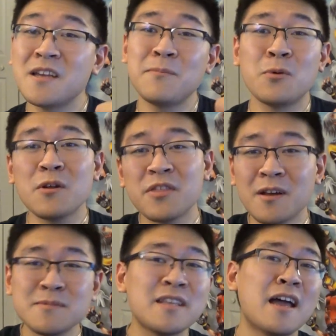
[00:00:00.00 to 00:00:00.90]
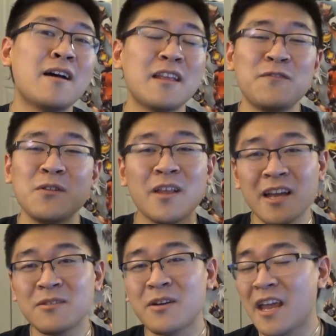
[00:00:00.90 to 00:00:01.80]
up or a thumbs down if you
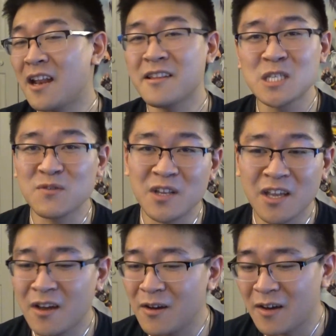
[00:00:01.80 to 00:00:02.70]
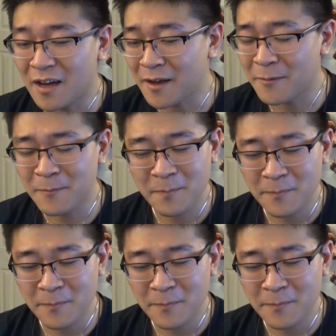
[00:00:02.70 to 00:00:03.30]
liked or hated this video.